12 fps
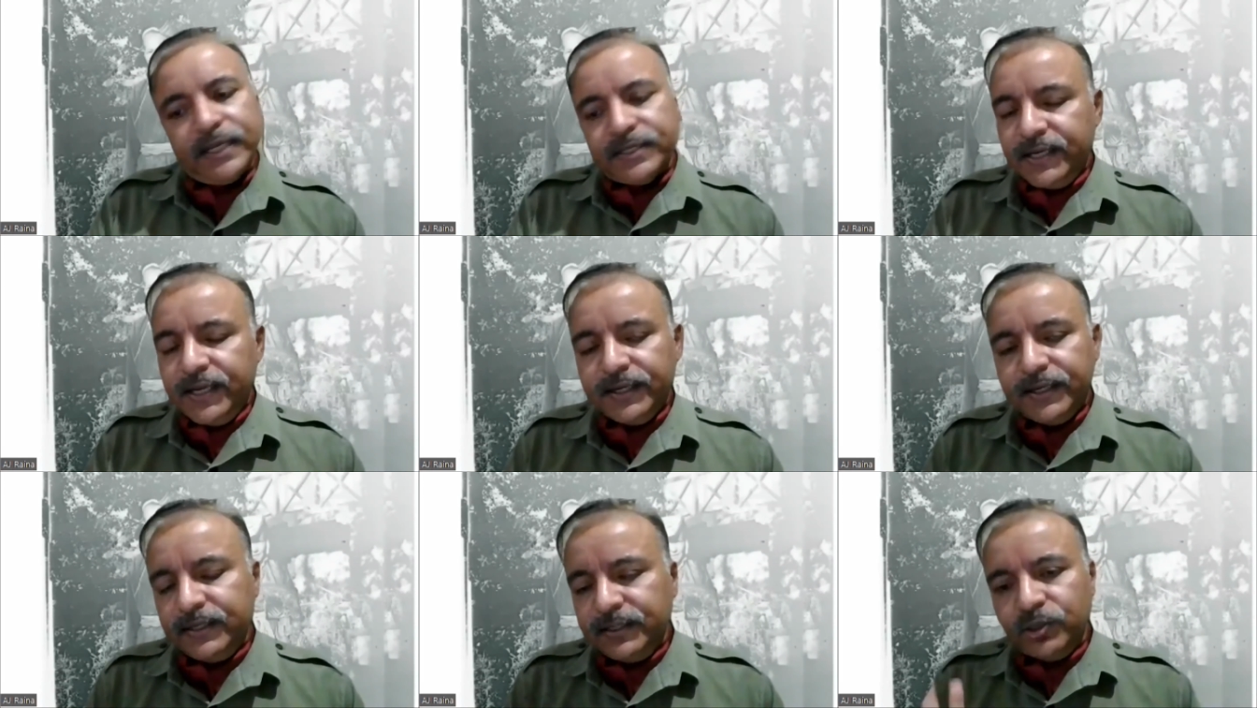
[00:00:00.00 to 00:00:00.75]
Yes, I
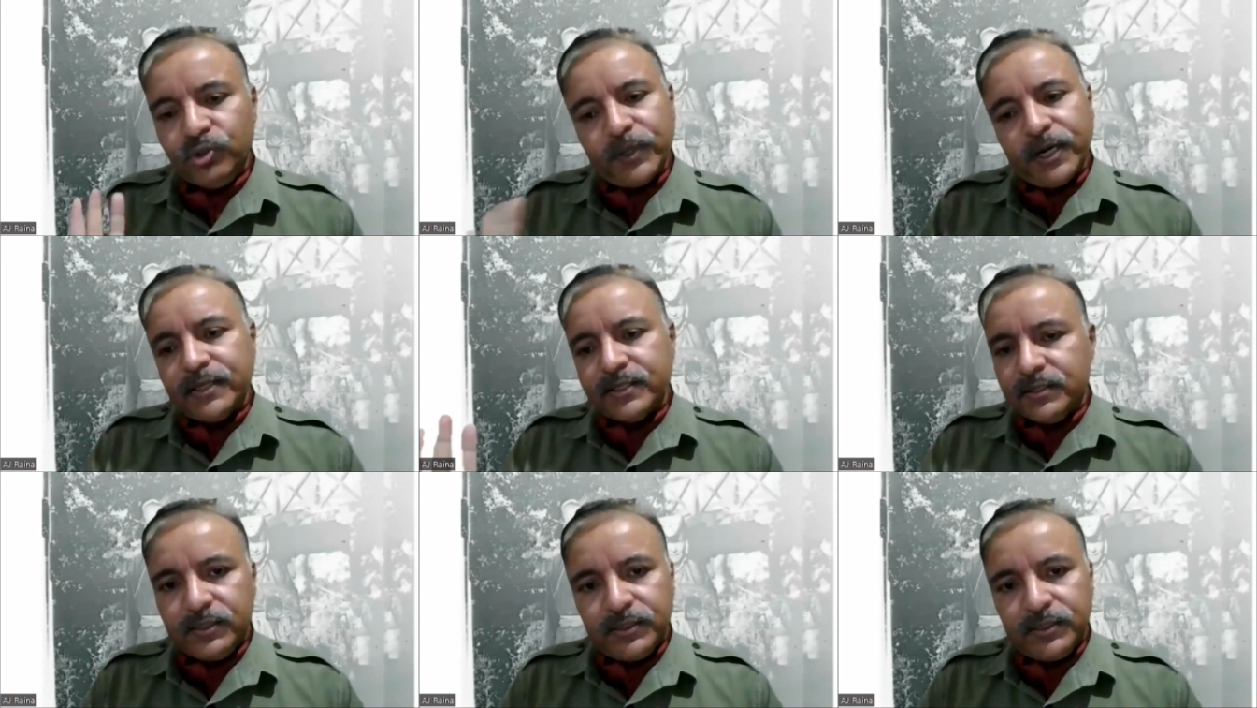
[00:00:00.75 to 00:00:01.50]
agree.
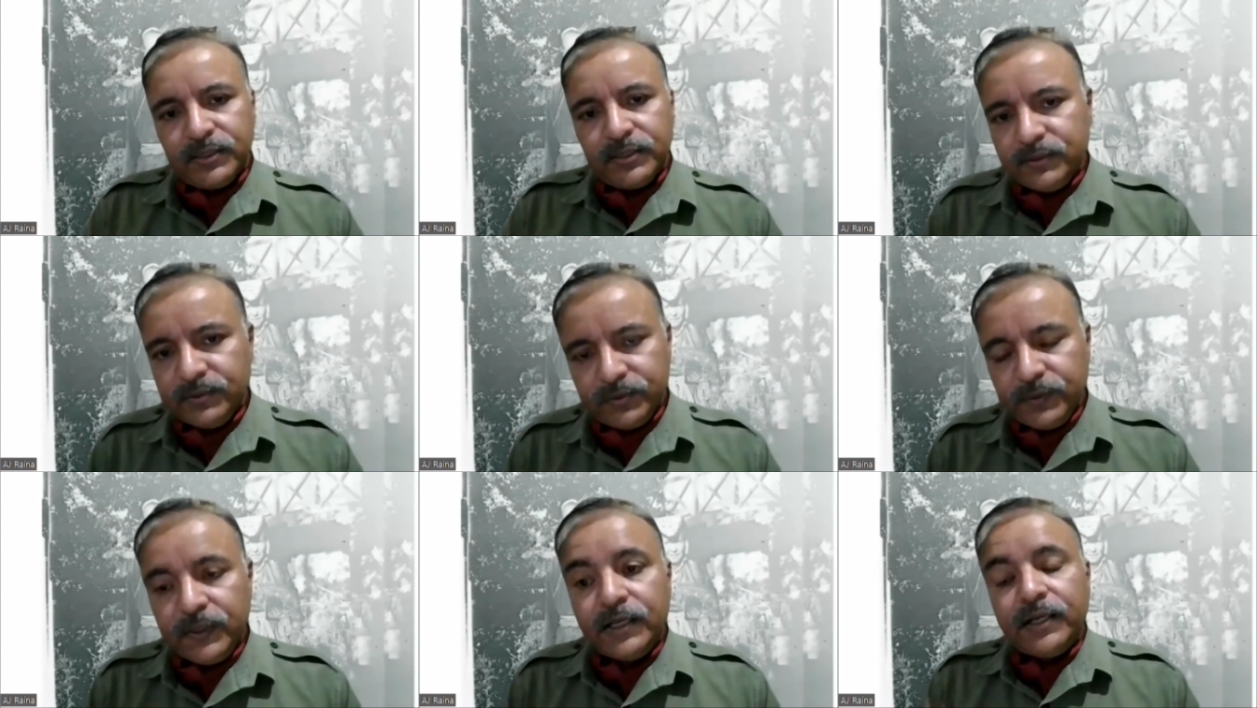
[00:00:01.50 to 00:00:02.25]
Nubra is
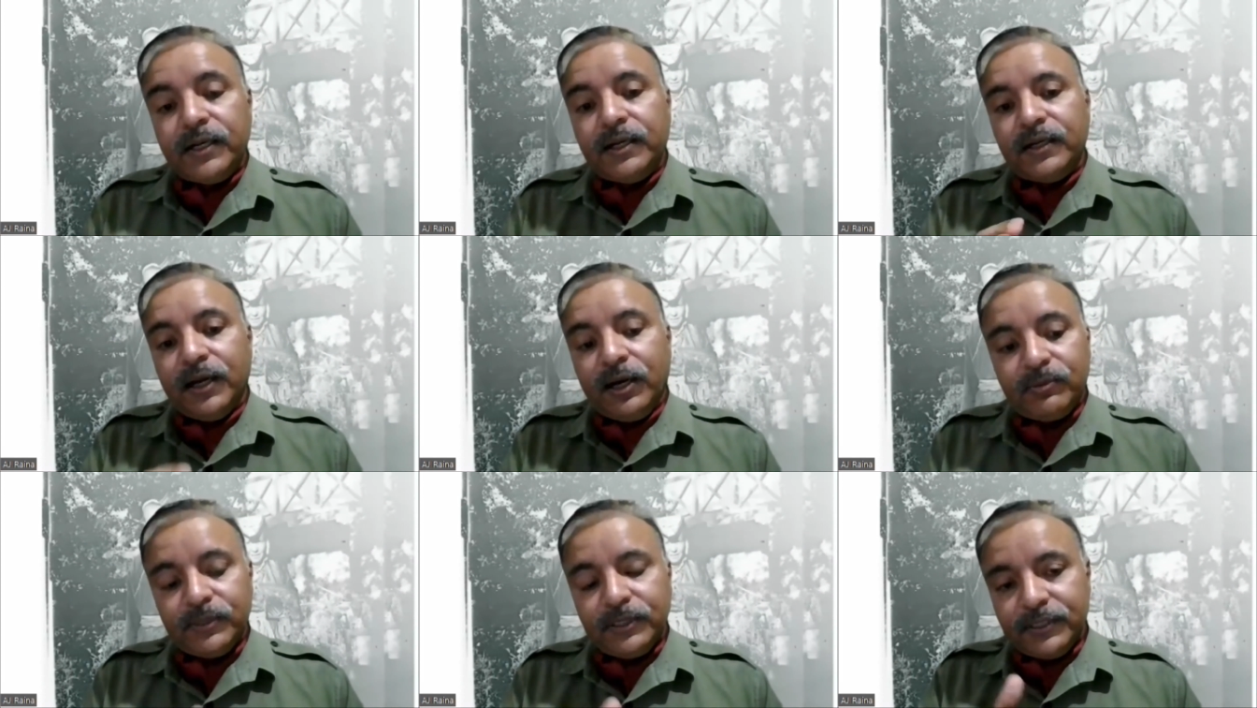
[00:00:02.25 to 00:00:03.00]

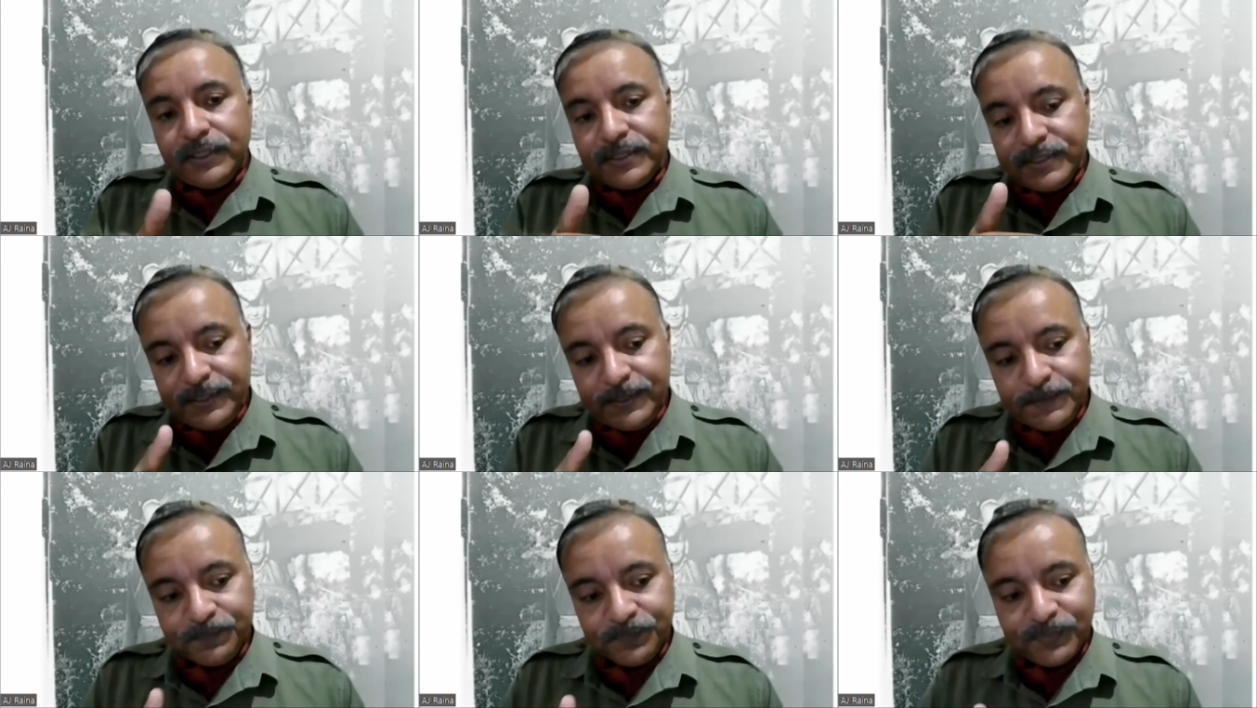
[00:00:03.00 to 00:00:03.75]
now this
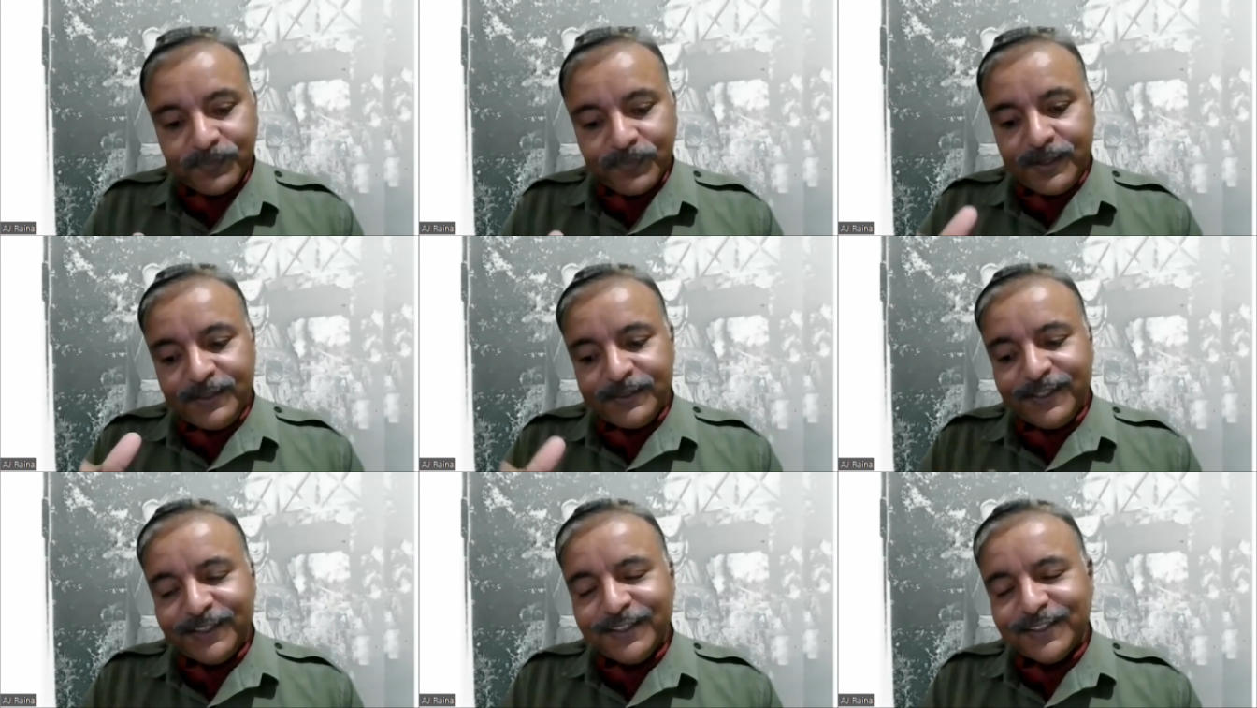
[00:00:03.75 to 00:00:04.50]

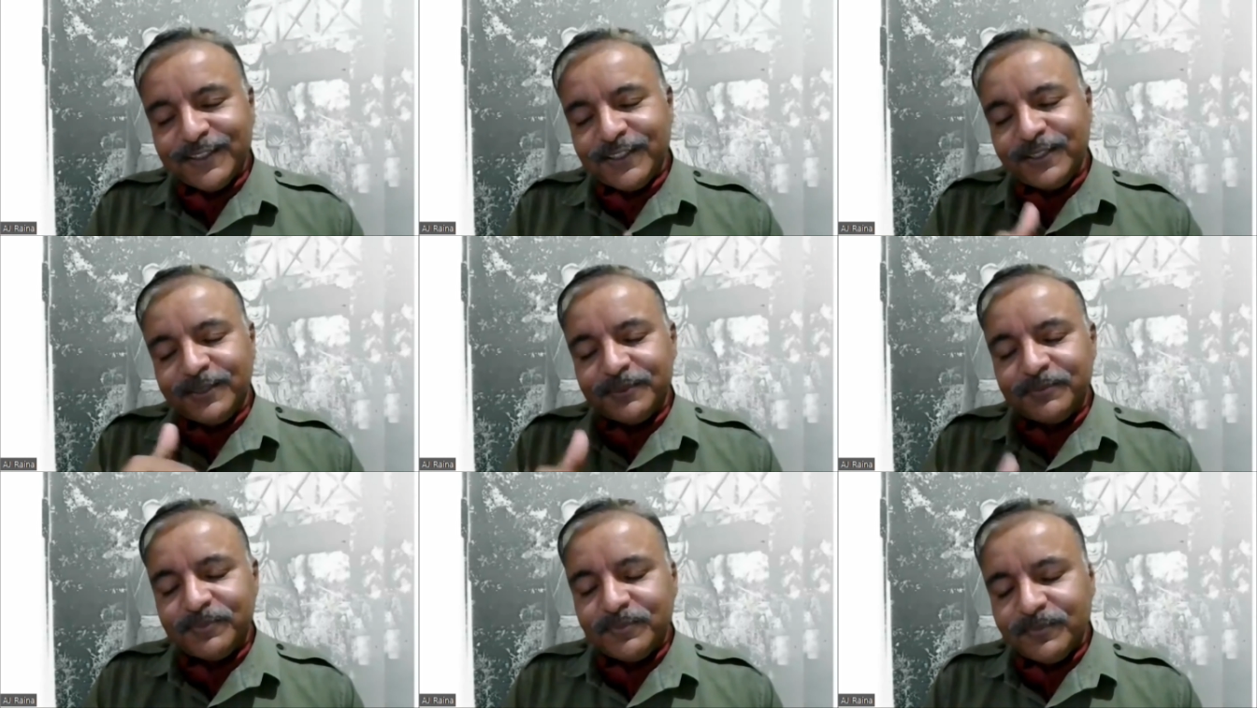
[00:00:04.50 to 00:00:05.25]

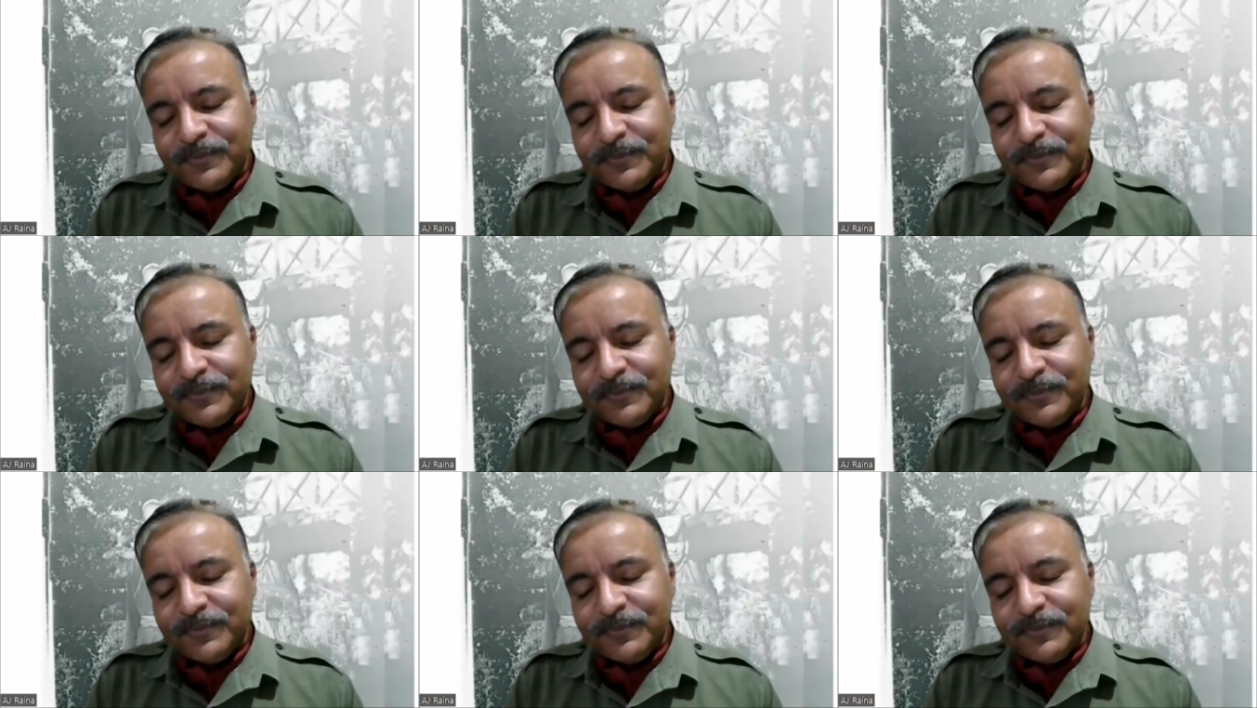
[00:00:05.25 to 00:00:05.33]
Colonel